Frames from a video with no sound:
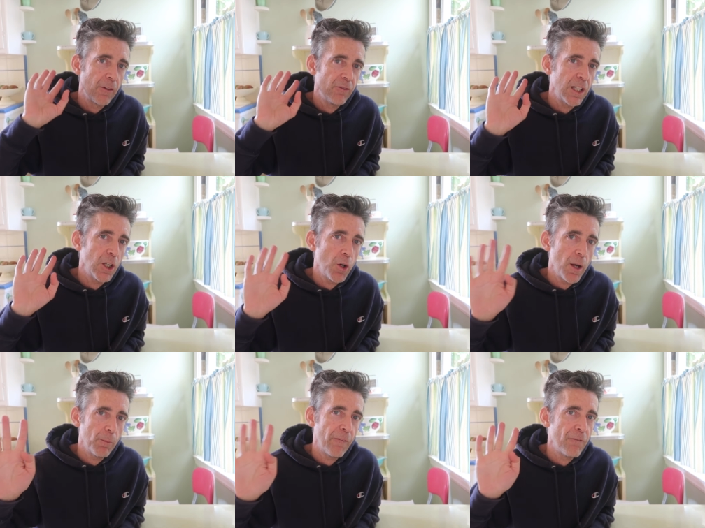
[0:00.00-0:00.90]
video
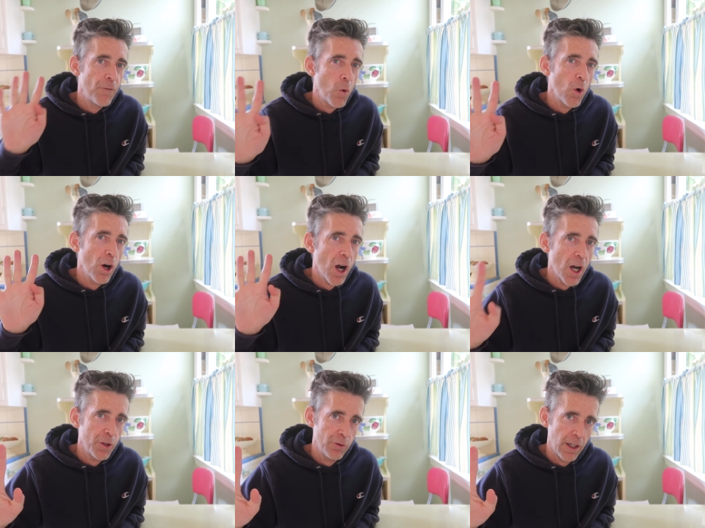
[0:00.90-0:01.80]
number
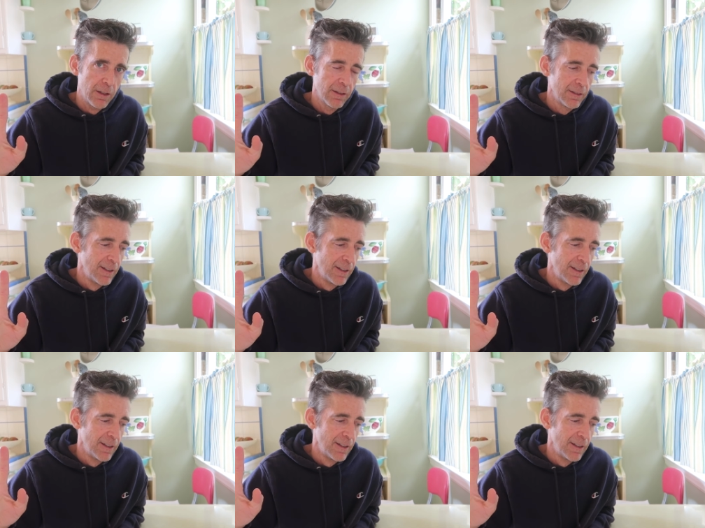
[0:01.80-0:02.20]
400